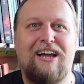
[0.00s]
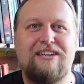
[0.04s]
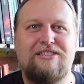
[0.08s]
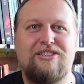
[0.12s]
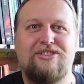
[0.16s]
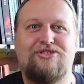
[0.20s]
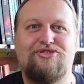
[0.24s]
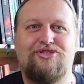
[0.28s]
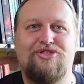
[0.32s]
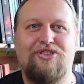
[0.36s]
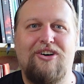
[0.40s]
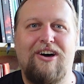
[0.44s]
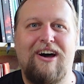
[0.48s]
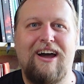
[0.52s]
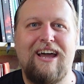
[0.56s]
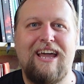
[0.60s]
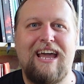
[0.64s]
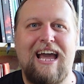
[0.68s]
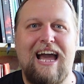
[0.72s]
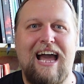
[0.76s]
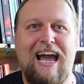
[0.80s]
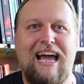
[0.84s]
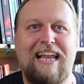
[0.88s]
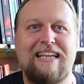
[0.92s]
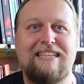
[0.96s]
to try
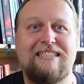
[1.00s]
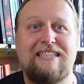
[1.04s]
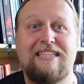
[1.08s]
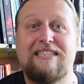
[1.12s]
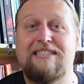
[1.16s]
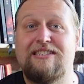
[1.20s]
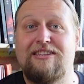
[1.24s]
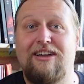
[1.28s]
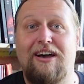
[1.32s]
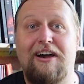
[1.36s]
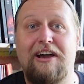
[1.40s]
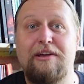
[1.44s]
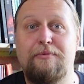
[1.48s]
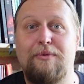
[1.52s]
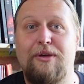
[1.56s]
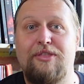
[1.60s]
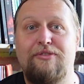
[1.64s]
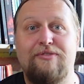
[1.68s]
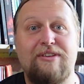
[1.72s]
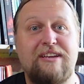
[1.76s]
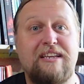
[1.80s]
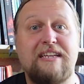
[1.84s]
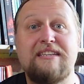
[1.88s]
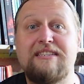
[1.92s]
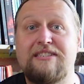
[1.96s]
and decide
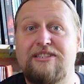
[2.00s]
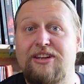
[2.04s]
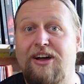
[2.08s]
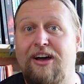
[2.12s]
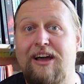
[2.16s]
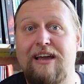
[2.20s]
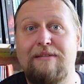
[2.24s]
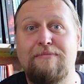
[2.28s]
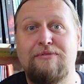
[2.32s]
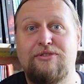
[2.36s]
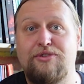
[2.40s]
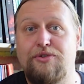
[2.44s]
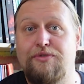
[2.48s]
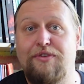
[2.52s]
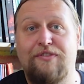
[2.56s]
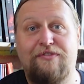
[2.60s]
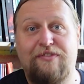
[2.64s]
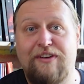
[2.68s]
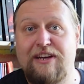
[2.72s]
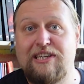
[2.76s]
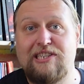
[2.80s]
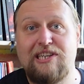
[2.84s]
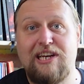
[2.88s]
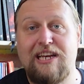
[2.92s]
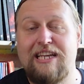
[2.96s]
whether it is time to
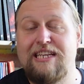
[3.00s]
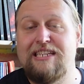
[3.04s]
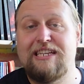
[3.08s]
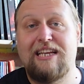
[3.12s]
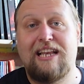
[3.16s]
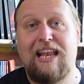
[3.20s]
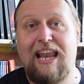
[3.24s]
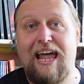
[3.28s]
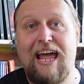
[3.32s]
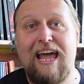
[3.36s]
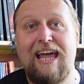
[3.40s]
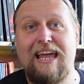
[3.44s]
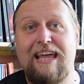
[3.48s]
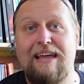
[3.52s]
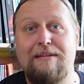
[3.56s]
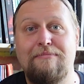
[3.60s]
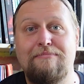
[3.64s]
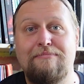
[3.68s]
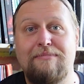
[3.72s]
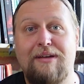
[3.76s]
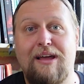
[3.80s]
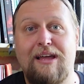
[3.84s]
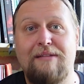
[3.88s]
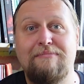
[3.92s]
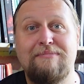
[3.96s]
officially declare
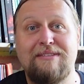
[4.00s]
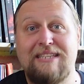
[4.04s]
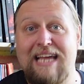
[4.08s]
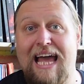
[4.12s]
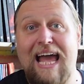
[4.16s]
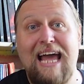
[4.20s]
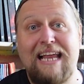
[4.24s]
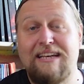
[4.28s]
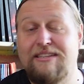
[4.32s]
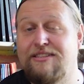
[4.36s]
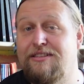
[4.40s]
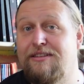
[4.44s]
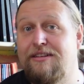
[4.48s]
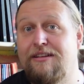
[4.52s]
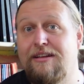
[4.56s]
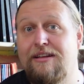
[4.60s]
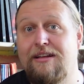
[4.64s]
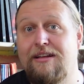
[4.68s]
him dead